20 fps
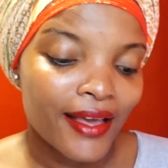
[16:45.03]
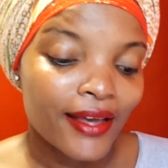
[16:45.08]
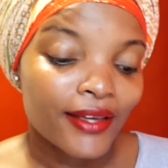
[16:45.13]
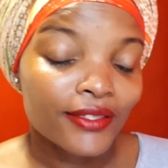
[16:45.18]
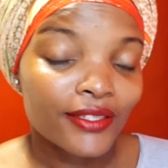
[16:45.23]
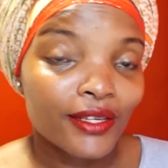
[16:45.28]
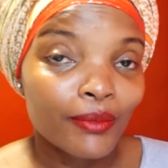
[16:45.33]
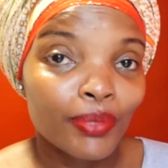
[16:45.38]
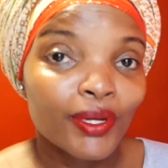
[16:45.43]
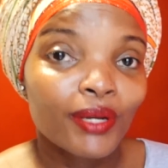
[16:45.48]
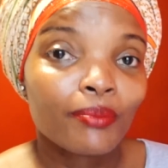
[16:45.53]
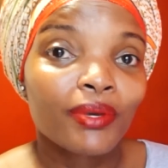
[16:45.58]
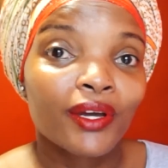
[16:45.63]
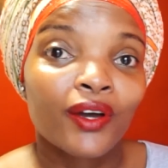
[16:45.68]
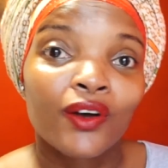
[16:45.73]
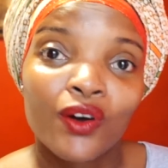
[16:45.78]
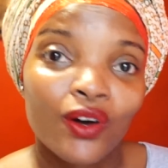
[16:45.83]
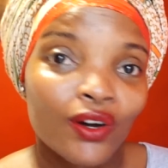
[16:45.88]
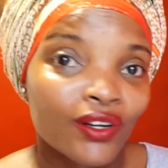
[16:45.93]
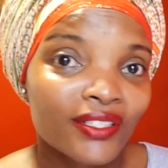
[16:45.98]
Simply
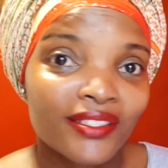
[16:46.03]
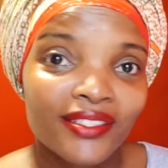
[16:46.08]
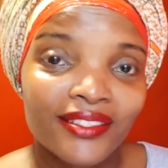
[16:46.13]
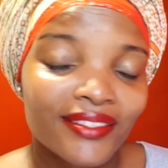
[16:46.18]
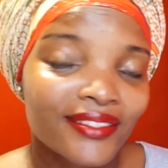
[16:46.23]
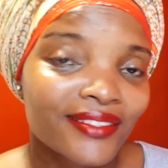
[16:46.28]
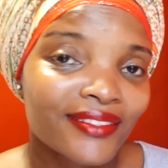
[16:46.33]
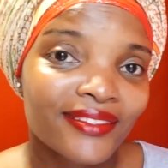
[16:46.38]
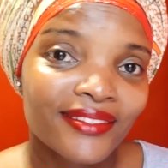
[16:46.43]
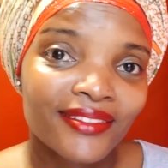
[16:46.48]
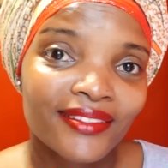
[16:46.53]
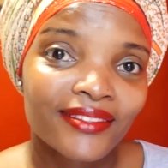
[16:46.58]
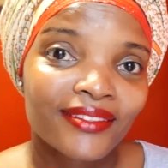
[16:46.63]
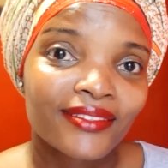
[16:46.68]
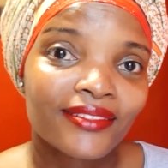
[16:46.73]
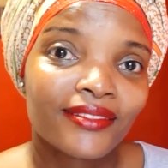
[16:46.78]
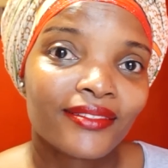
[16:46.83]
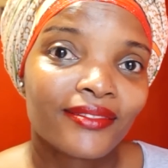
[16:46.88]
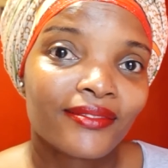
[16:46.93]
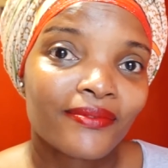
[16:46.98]
because
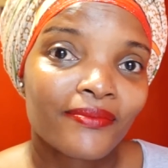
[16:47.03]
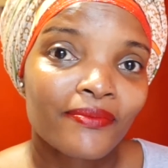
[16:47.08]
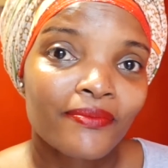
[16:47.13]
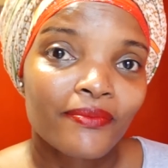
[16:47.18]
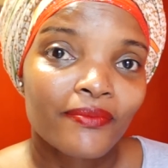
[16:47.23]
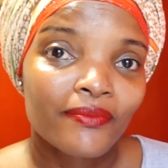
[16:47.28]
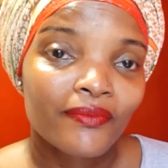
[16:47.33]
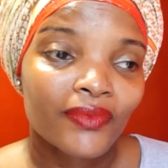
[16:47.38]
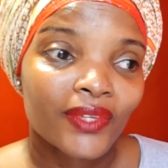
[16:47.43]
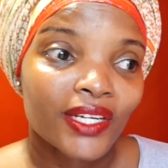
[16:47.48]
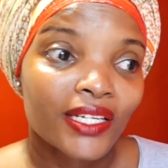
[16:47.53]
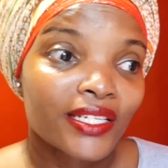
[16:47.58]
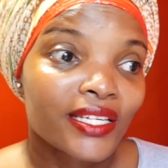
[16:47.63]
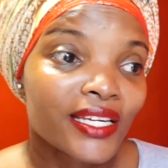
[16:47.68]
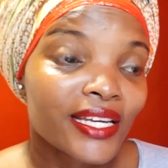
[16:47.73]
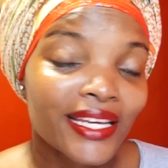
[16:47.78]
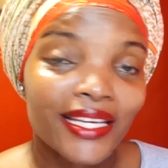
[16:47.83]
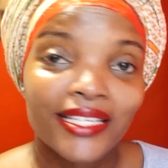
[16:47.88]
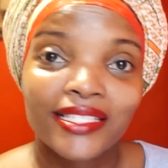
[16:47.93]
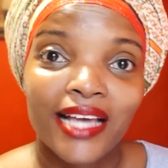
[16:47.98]

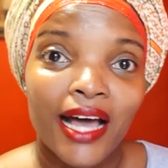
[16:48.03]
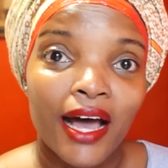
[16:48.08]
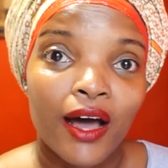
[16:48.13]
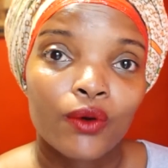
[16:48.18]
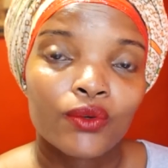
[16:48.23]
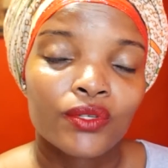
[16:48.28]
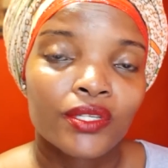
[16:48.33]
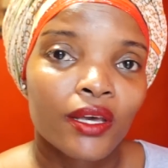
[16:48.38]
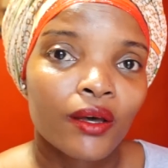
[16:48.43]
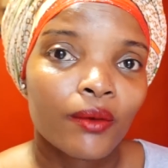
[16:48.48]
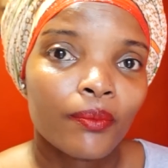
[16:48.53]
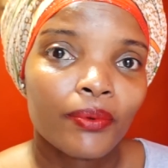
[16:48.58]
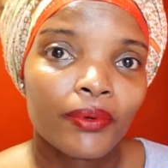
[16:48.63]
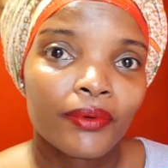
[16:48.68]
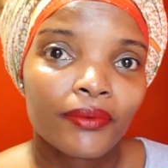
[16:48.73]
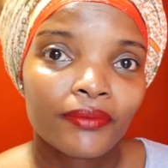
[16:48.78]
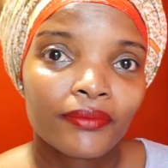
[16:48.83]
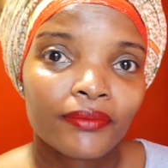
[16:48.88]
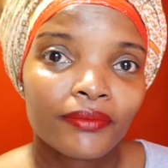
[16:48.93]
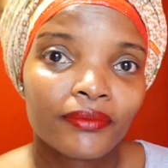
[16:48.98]
she is a house help
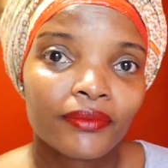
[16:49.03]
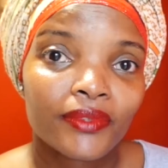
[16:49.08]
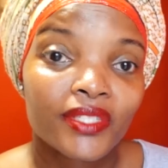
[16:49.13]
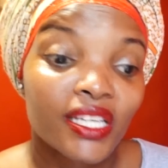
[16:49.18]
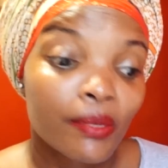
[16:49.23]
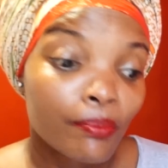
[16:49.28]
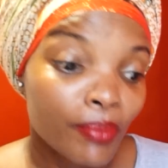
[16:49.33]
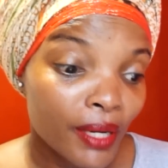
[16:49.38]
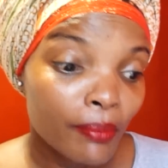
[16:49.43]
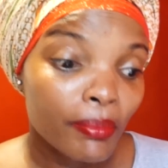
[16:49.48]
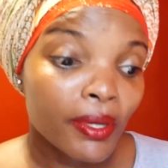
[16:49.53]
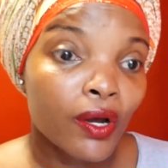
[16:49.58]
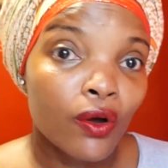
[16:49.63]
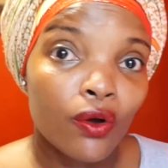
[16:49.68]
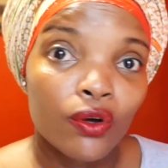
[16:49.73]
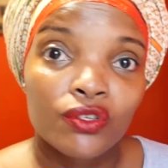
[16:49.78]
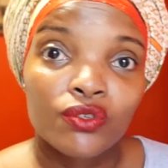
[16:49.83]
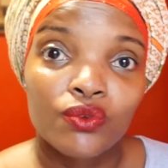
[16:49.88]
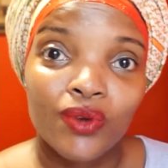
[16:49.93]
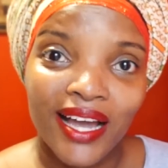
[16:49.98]
simply
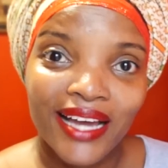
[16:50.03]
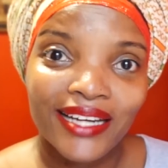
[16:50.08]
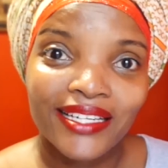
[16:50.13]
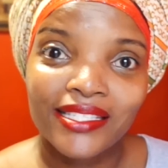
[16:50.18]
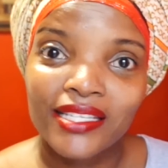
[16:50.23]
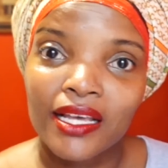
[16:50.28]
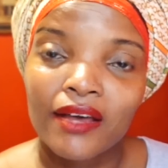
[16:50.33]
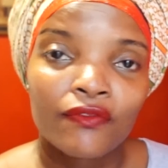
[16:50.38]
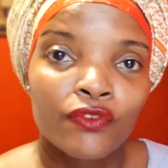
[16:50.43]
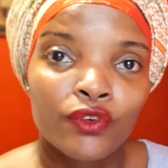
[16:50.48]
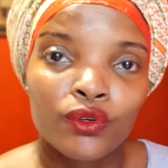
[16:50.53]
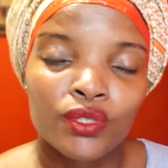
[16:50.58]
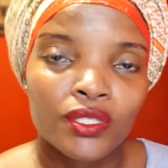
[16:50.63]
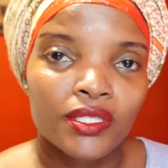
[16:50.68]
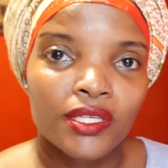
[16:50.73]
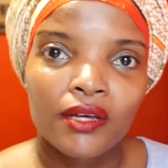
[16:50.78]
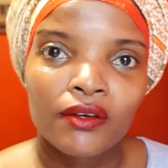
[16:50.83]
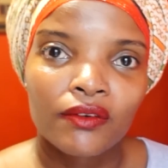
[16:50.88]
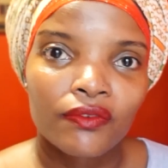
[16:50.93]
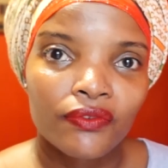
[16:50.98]
because you can't serve
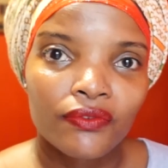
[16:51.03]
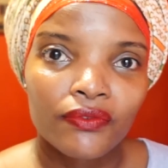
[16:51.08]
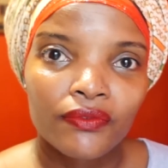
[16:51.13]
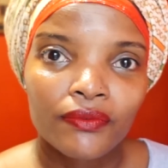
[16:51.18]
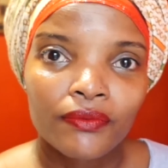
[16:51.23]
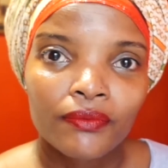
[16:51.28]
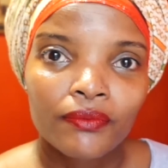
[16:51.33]
yourself.